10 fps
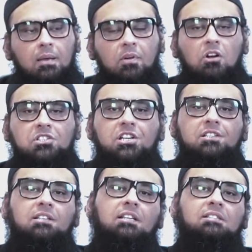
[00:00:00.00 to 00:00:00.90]
Because
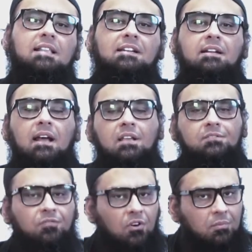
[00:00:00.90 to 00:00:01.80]
Jesus is
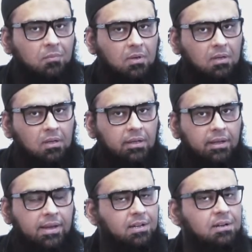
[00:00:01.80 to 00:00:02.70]
Latinized form.
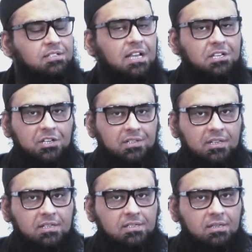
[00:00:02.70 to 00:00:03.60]
He didn't say
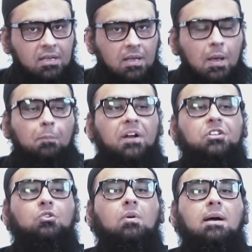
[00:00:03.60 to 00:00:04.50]
Jesus,
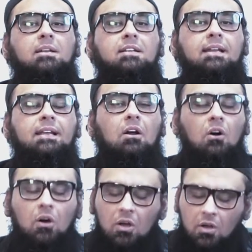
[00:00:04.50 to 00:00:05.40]
but you are telling
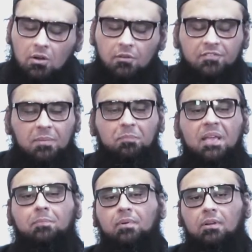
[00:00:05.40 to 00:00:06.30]
all of the
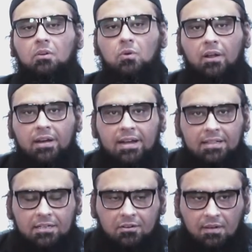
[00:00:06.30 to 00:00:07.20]
people who are
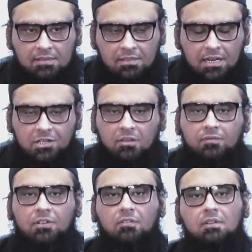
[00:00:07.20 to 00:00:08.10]
reading the translation
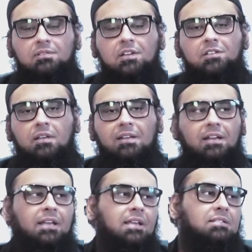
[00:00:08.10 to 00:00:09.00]
of the translation
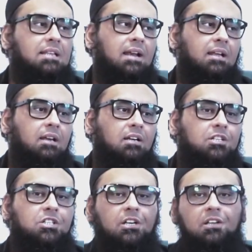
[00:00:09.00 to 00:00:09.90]
that he
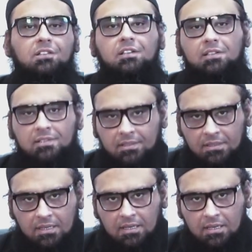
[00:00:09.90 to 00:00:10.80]
said Jesus,